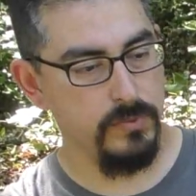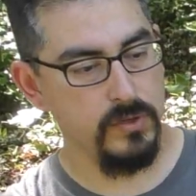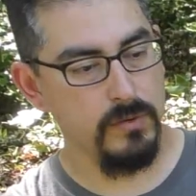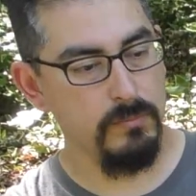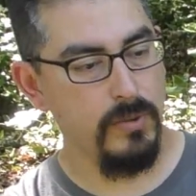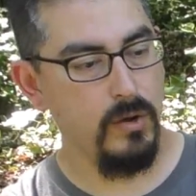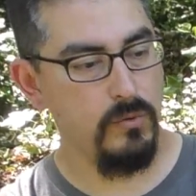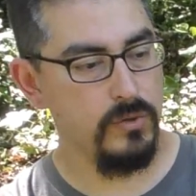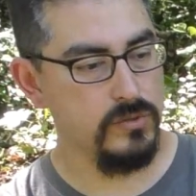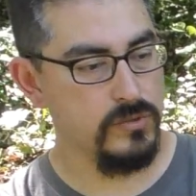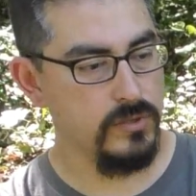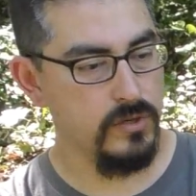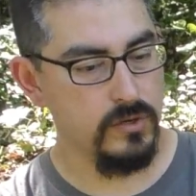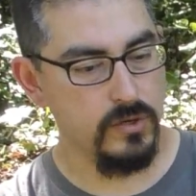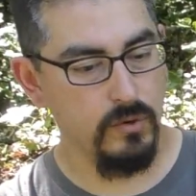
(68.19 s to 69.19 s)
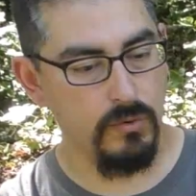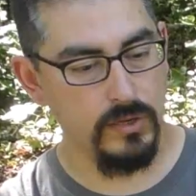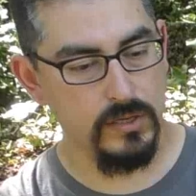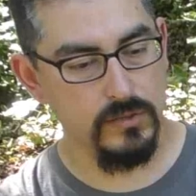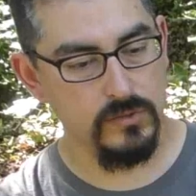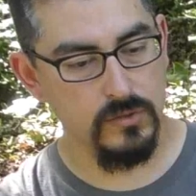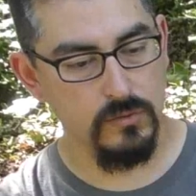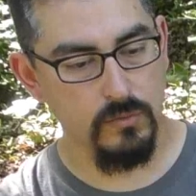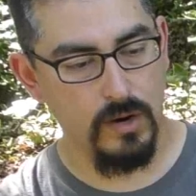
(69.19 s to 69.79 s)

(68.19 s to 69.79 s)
and components that are going into the